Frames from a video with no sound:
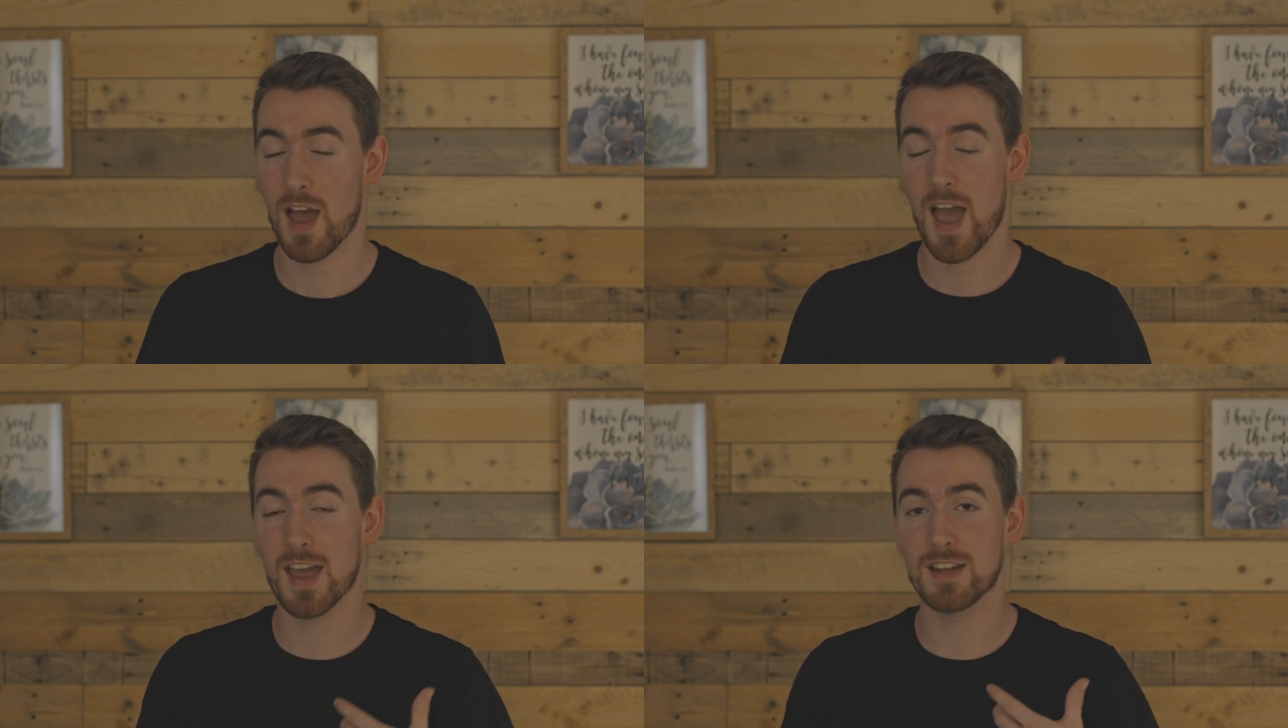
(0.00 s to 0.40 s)

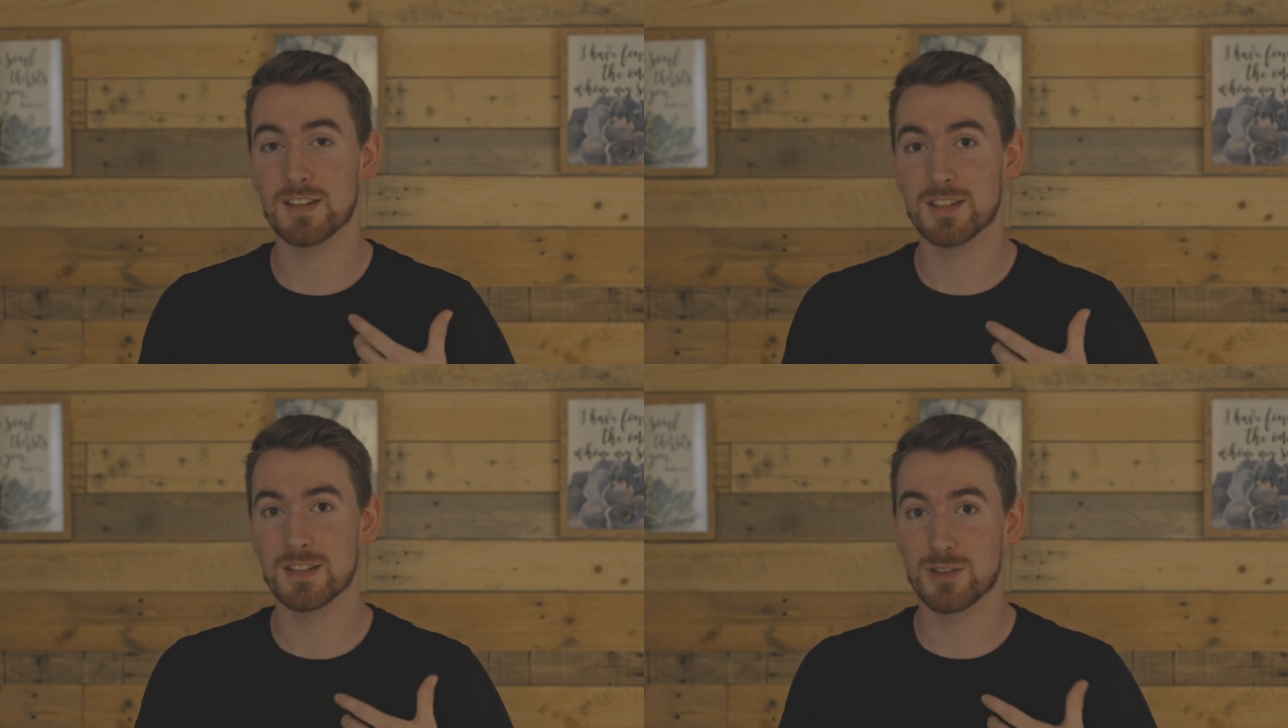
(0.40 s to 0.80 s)

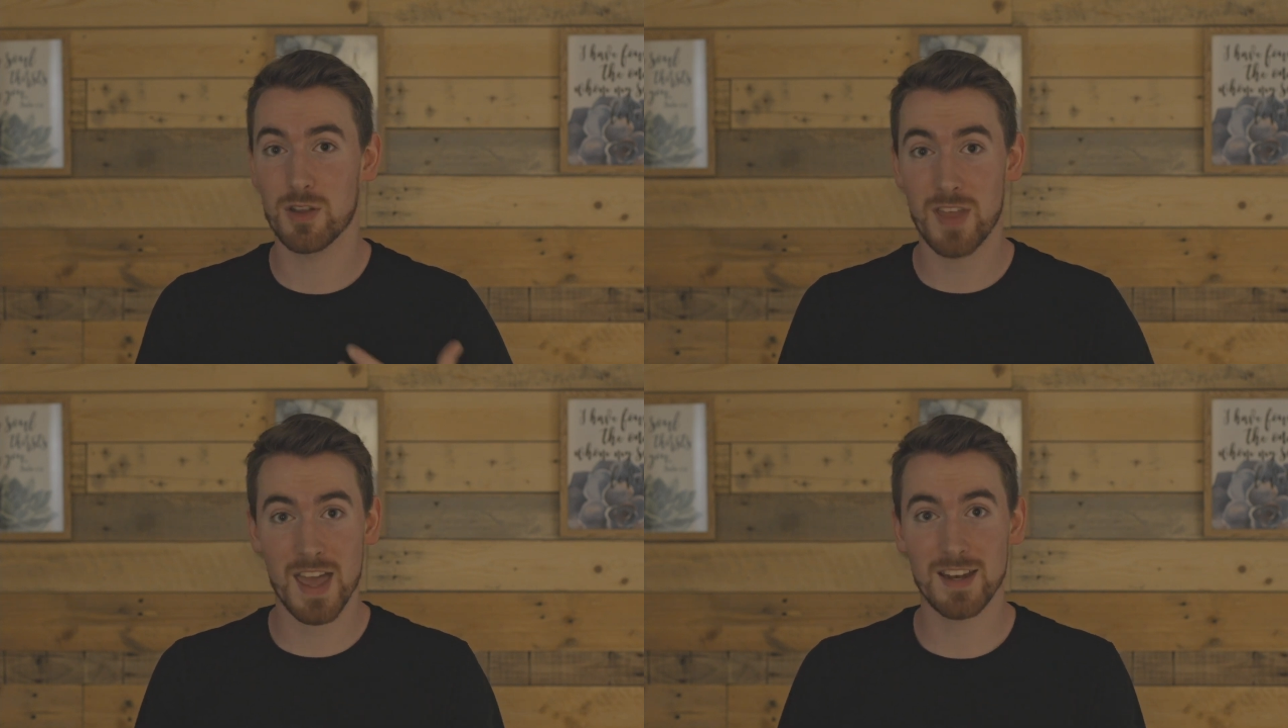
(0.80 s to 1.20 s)
And
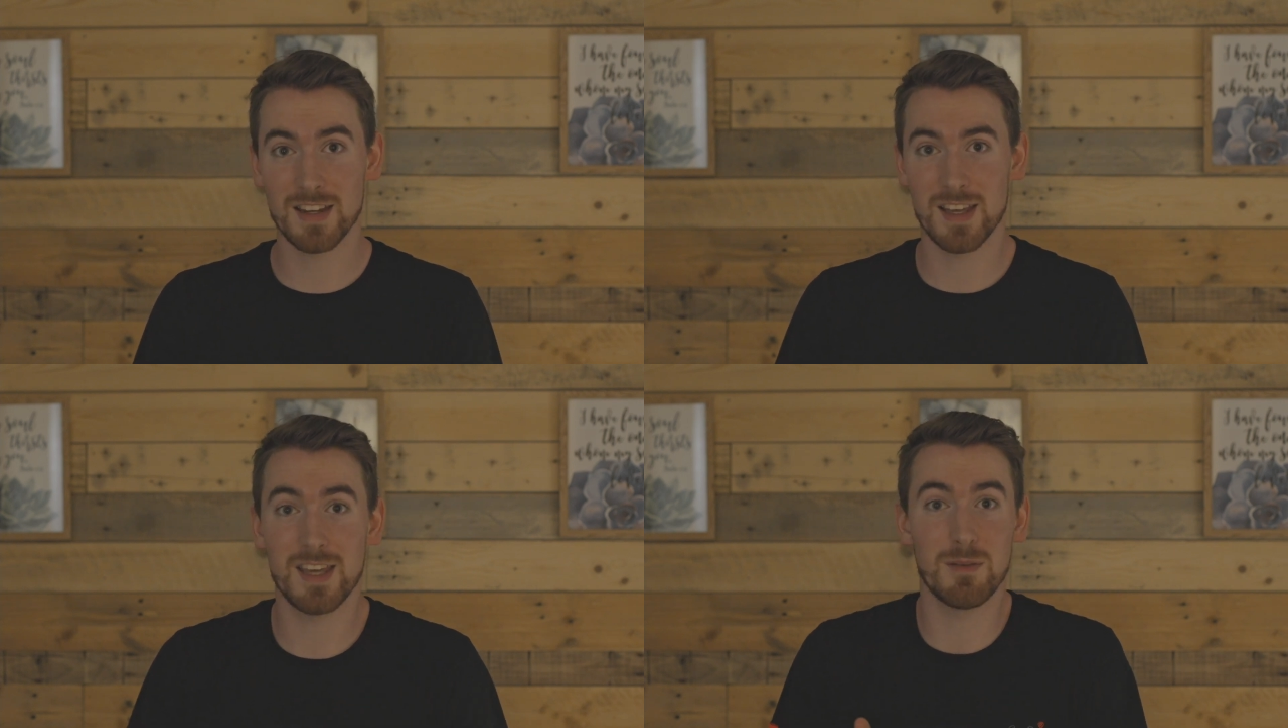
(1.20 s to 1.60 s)
so
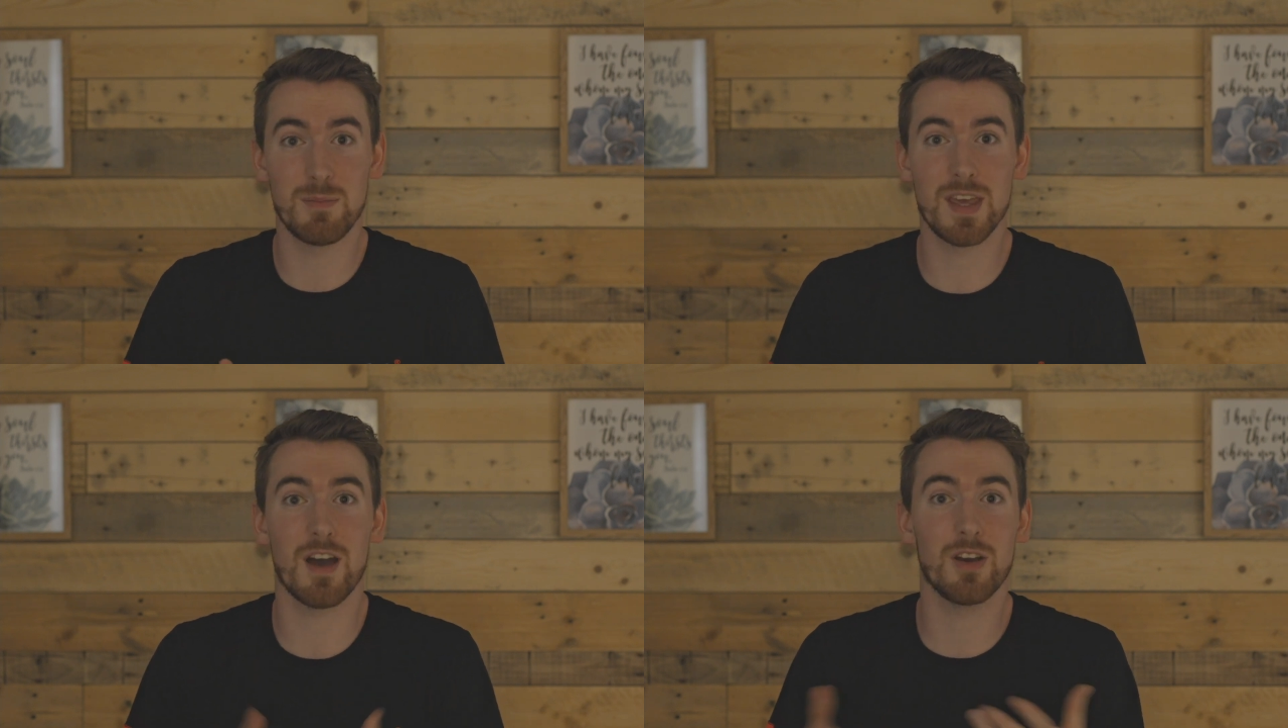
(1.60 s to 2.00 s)
then he can
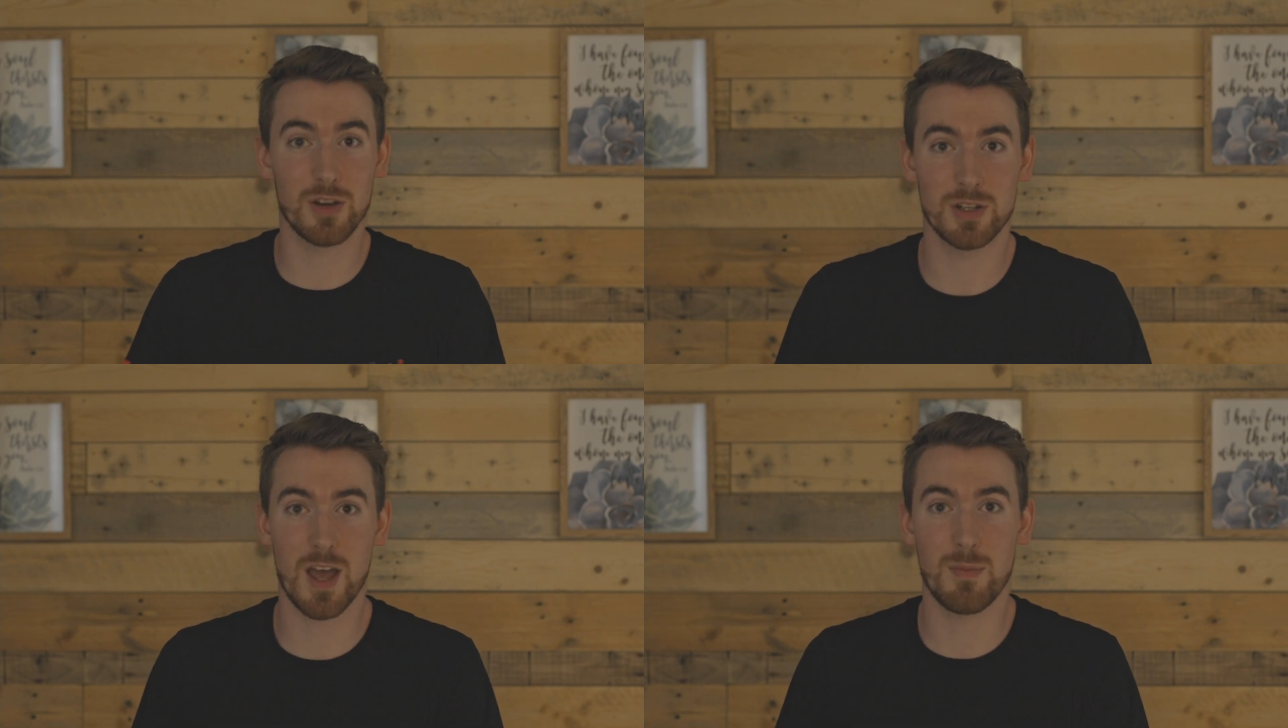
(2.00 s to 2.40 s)
be our
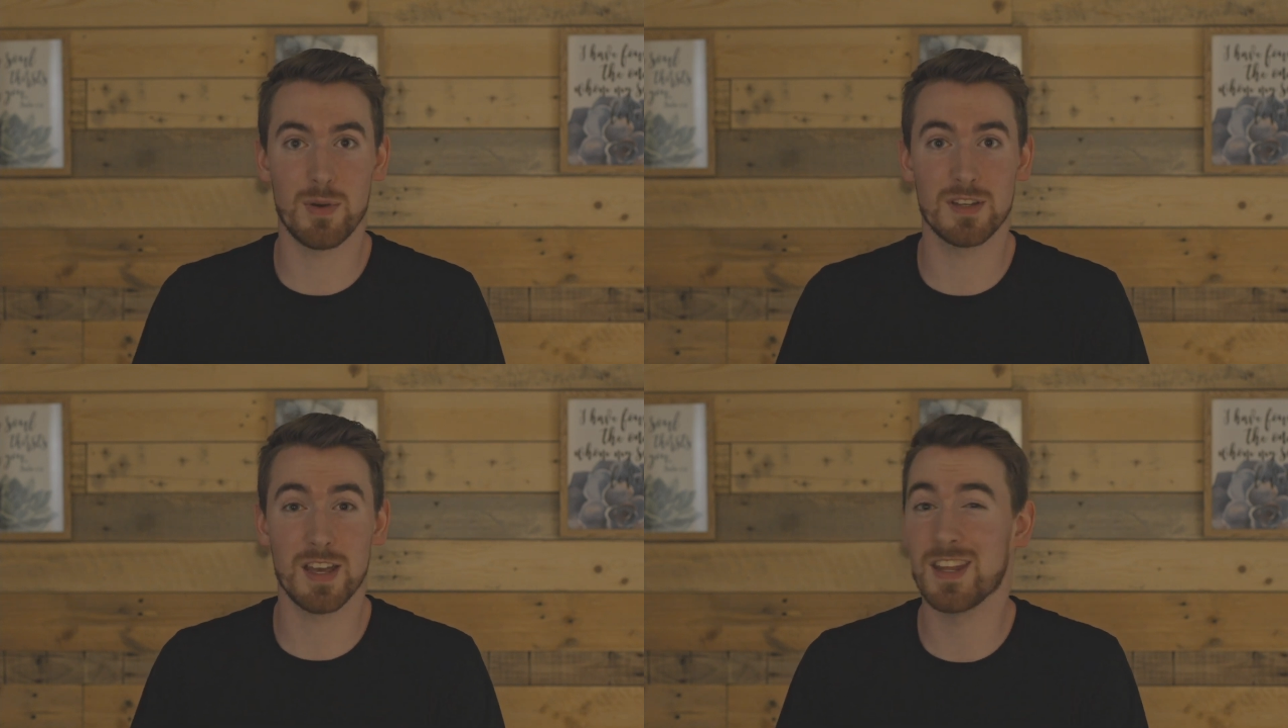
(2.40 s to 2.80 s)
good
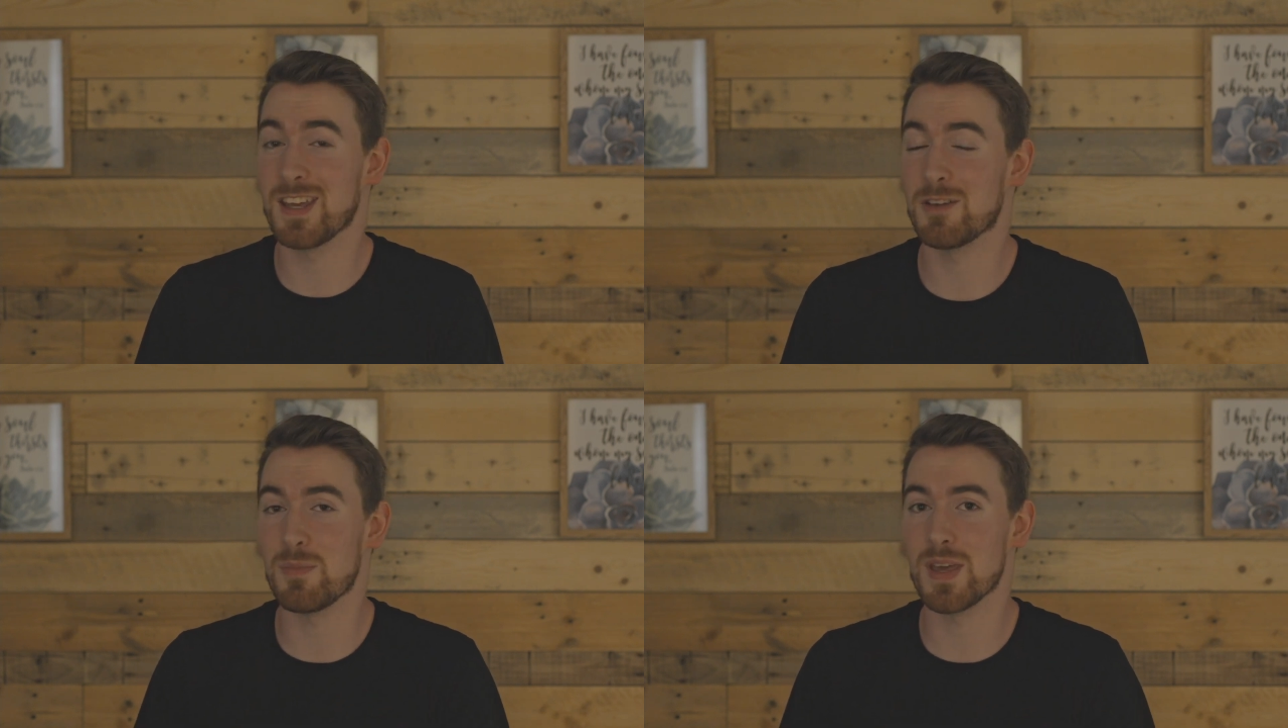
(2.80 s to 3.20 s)
shepherd, and
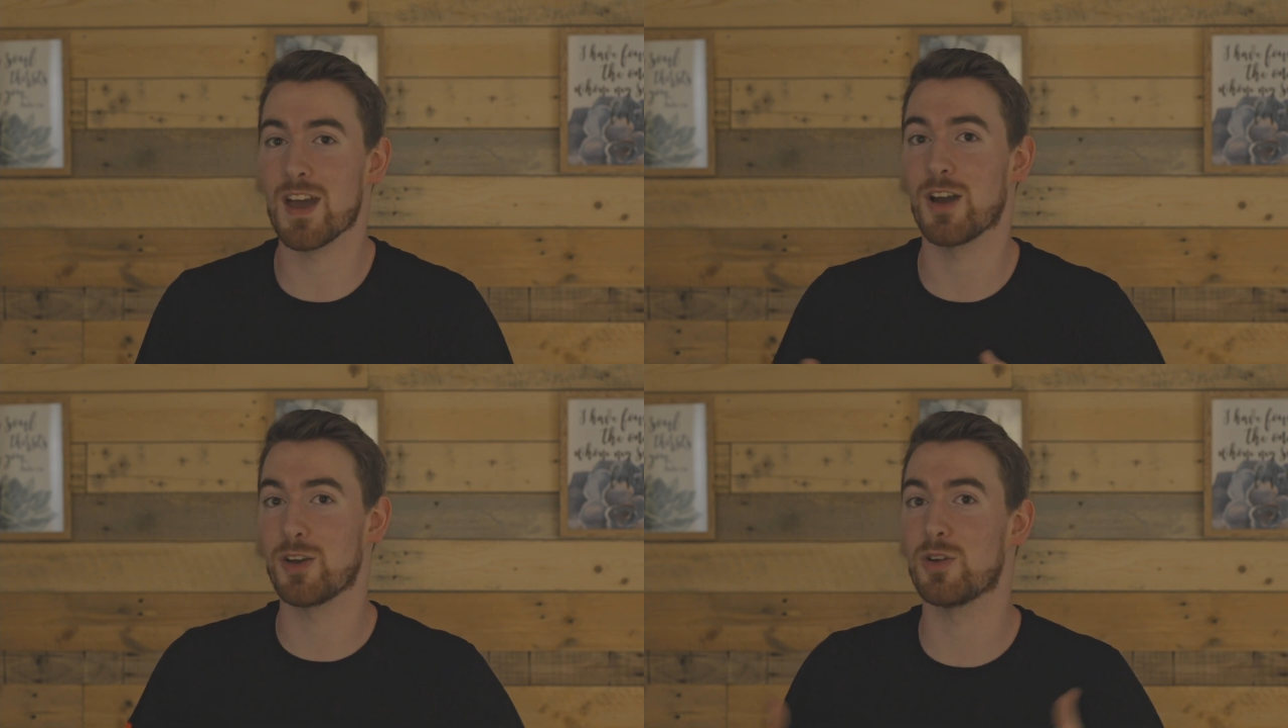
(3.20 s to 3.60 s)
he can
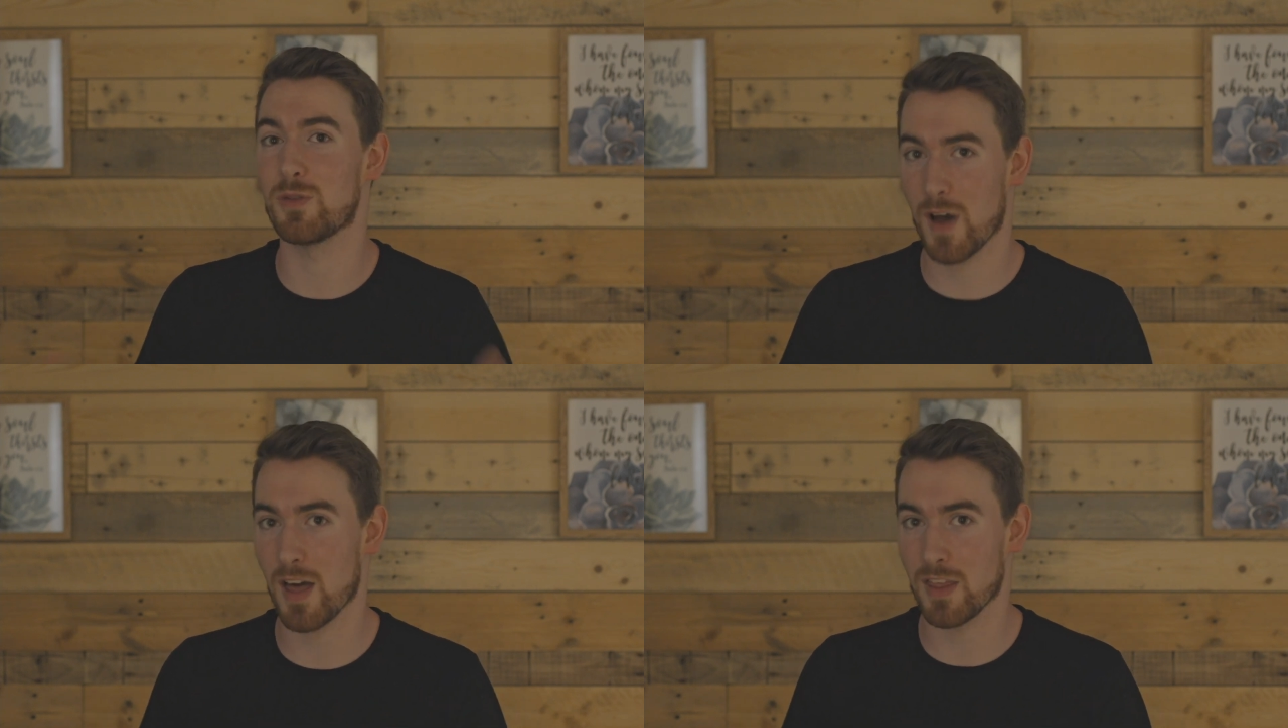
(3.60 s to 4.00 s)
be our good
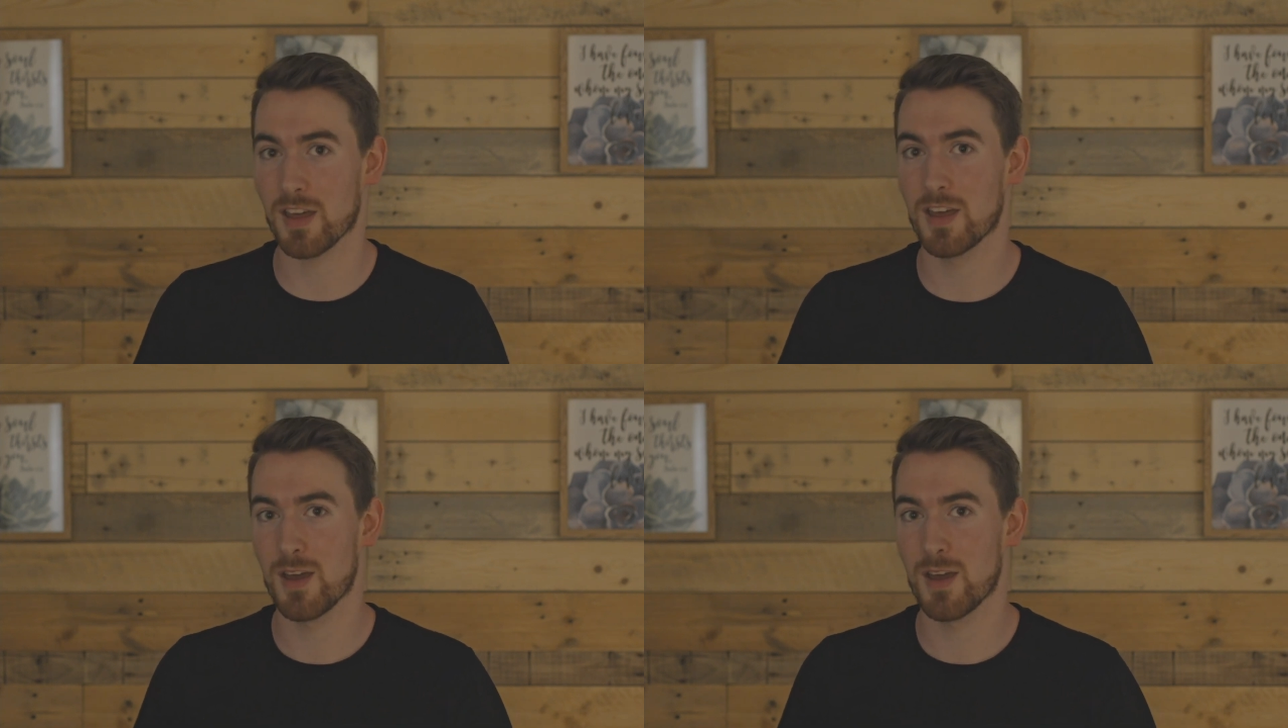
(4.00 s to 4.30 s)
father,